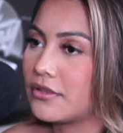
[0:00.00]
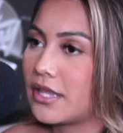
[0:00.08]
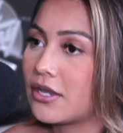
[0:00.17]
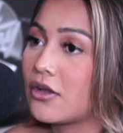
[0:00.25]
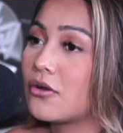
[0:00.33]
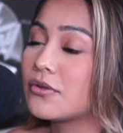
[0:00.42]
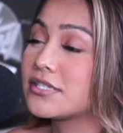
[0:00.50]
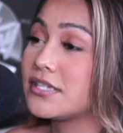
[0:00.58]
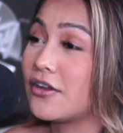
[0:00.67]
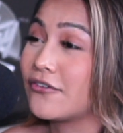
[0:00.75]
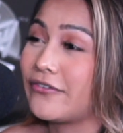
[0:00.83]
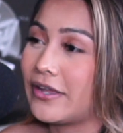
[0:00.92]
like, go and see
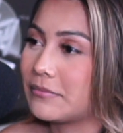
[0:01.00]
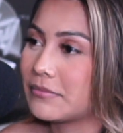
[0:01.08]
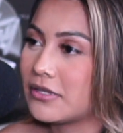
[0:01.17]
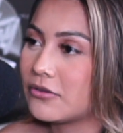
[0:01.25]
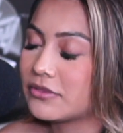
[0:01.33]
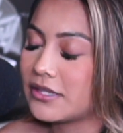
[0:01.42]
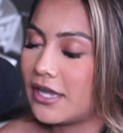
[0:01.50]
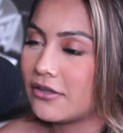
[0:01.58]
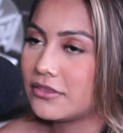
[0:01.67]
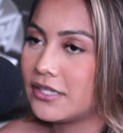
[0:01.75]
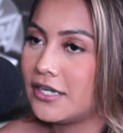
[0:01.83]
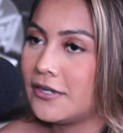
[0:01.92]
our family
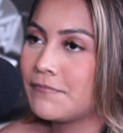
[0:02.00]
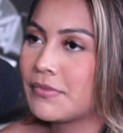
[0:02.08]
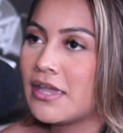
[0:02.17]
out there,